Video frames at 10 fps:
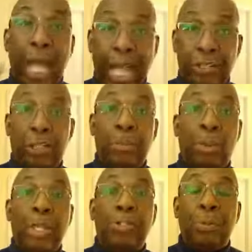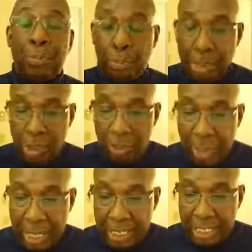actually break your break your
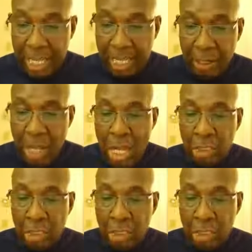body down.